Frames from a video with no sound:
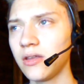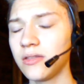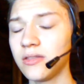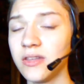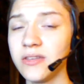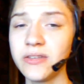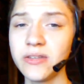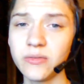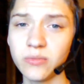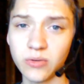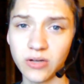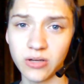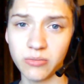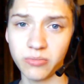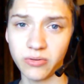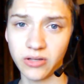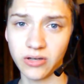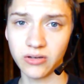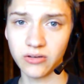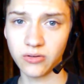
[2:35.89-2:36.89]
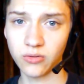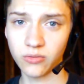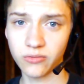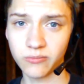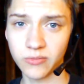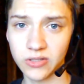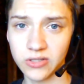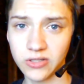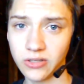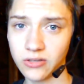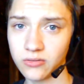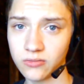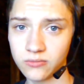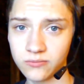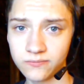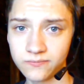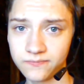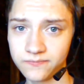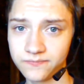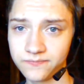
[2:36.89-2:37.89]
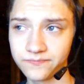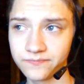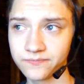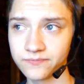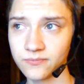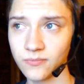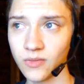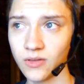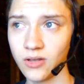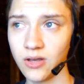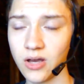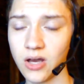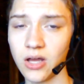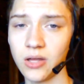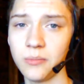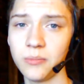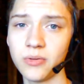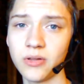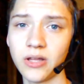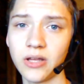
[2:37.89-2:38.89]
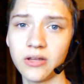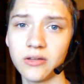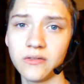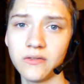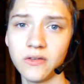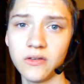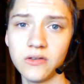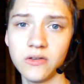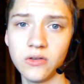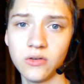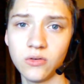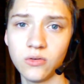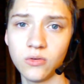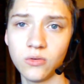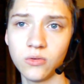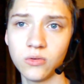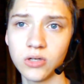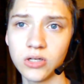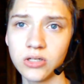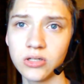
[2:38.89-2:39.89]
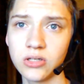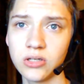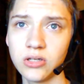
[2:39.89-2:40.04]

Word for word: this is what I plan to do with my channel. I plan to do...